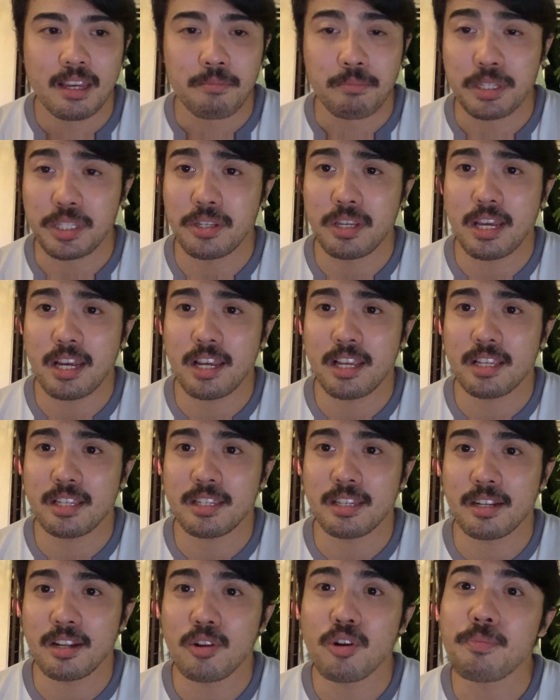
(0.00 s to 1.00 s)
Miss you guys
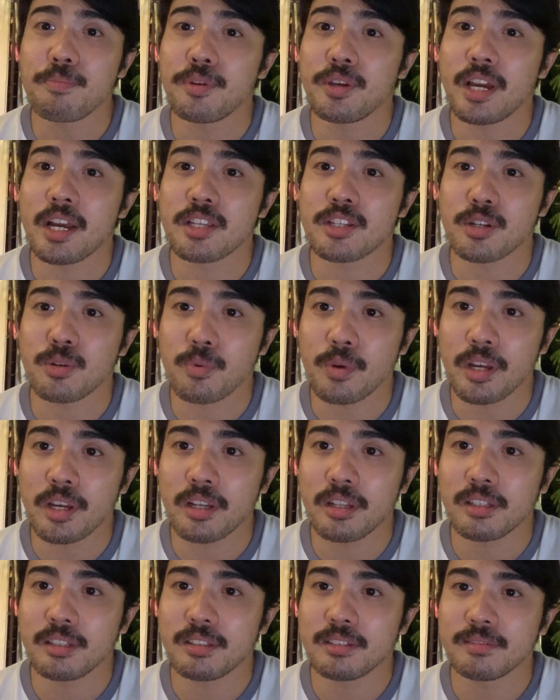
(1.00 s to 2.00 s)
and I hope you guys are
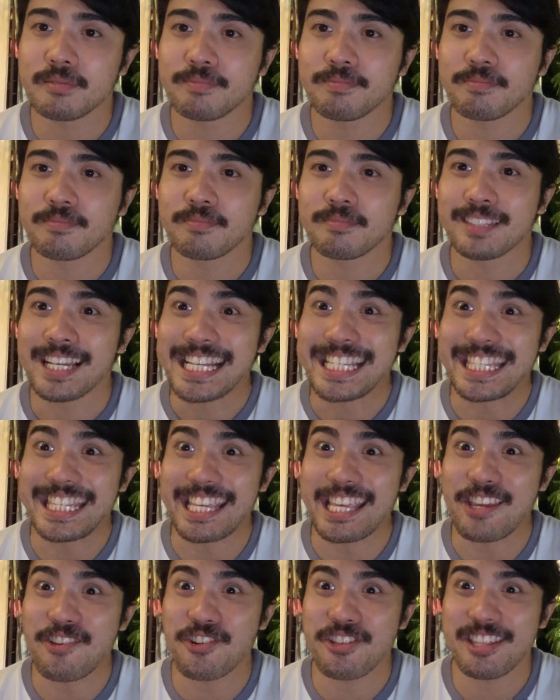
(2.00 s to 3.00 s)
well.
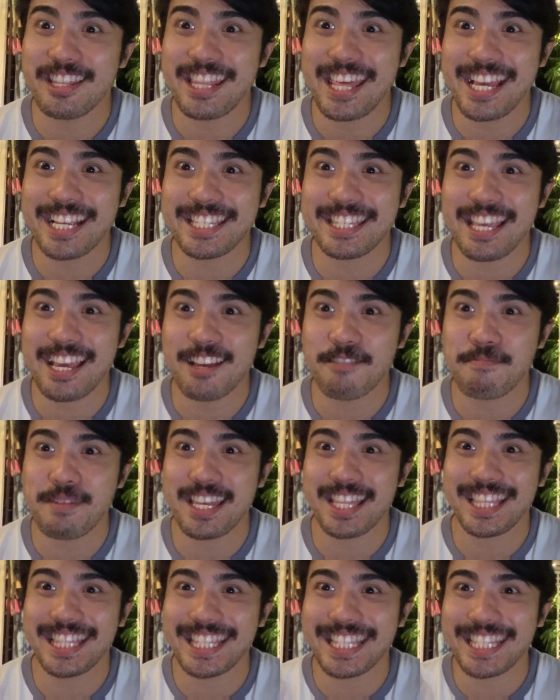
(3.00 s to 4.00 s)
See you in the next
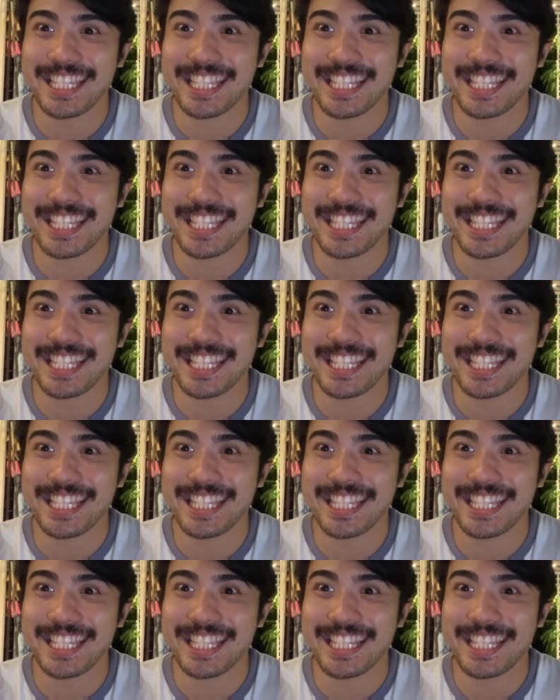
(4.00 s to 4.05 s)
segment.